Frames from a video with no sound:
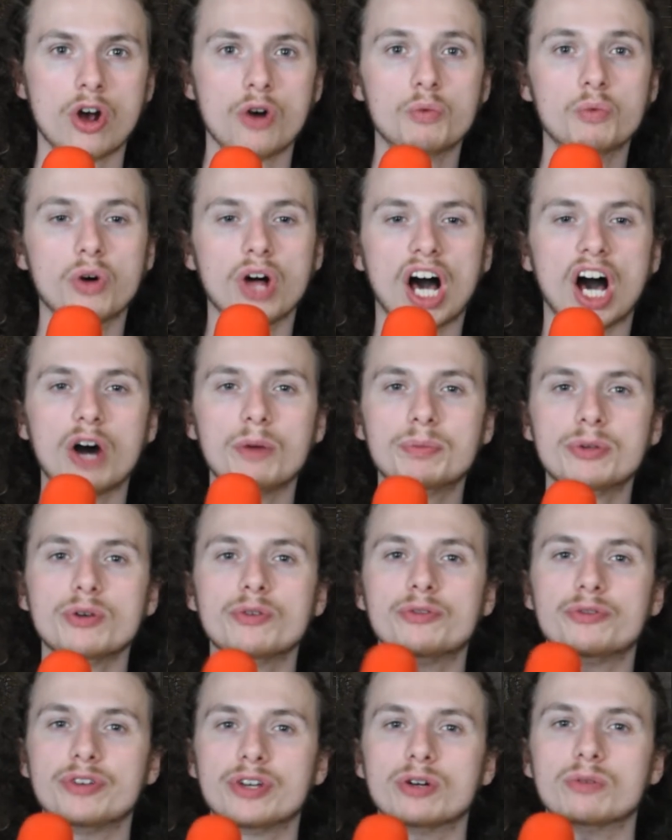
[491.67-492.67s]
will help you
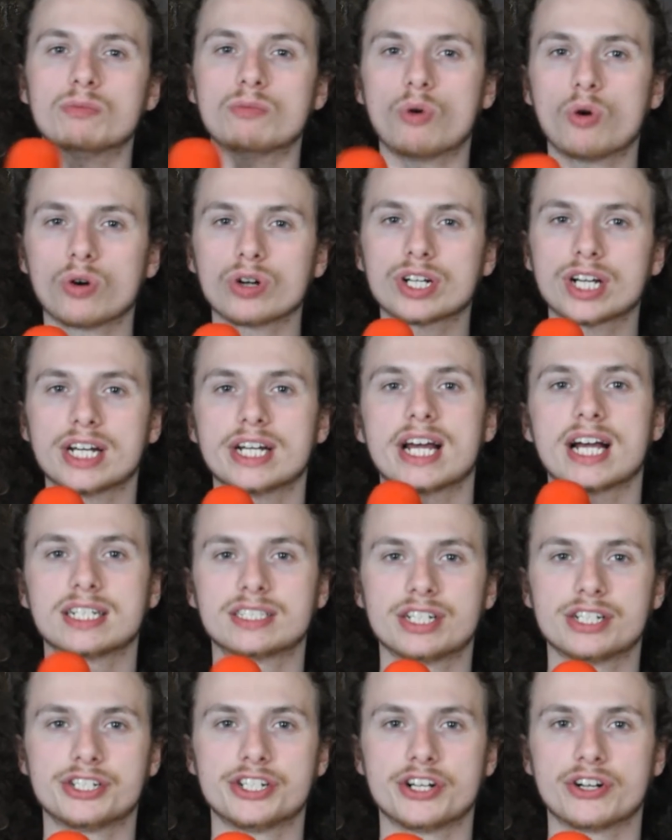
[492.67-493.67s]
feel more
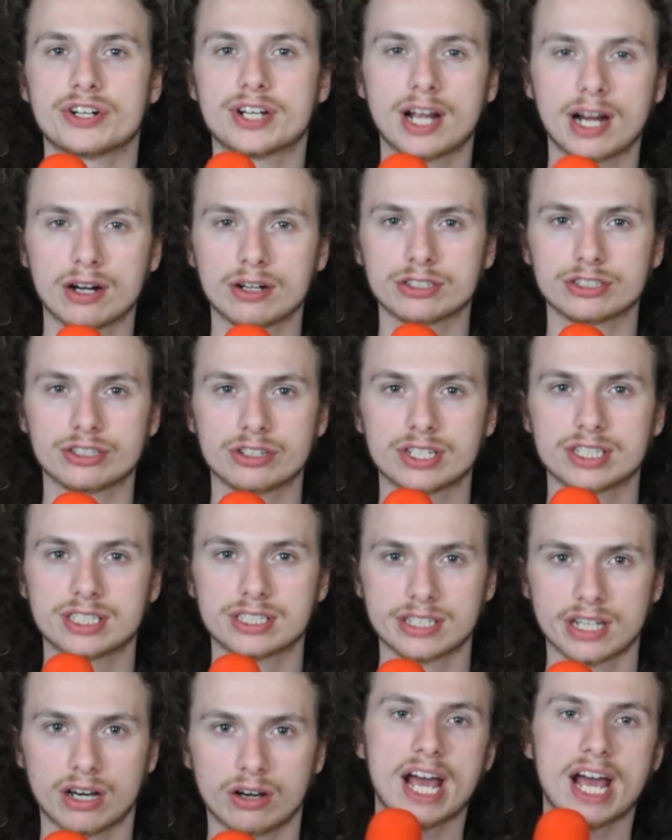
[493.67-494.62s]
connected to your character itself.